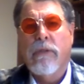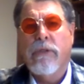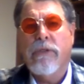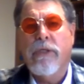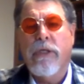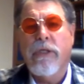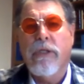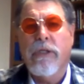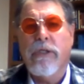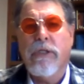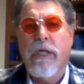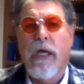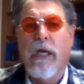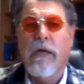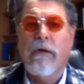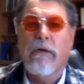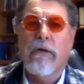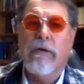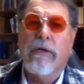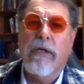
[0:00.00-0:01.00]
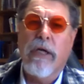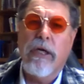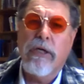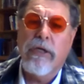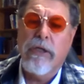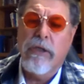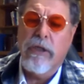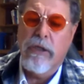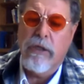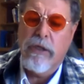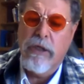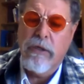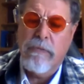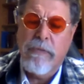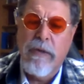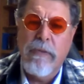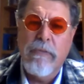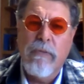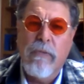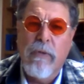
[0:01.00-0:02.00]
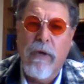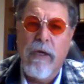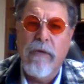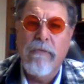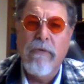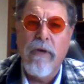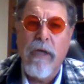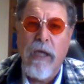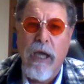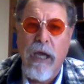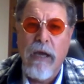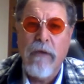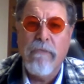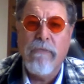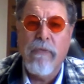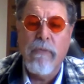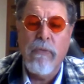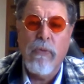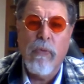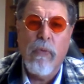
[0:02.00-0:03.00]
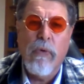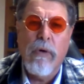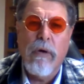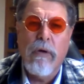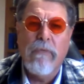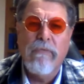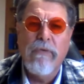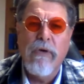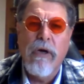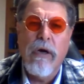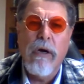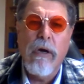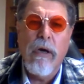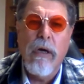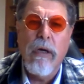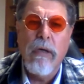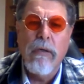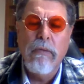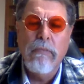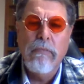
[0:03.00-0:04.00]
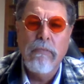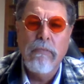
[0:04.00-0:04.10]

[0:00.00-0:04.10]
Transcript: You see, the standard of teaching that these people were given came from the Word of God.